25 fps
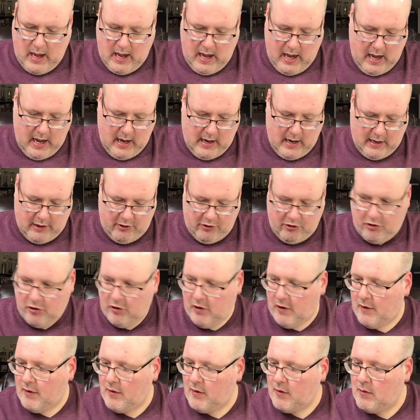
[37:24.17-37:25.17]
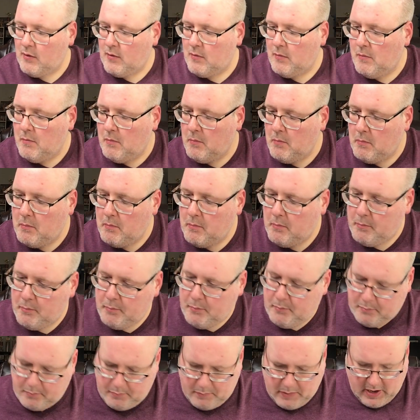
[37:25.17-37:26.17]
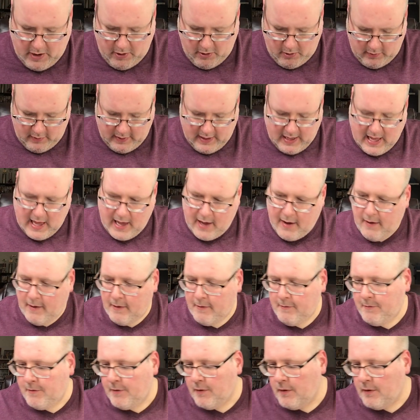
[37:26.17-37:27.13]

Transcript: And I just barely have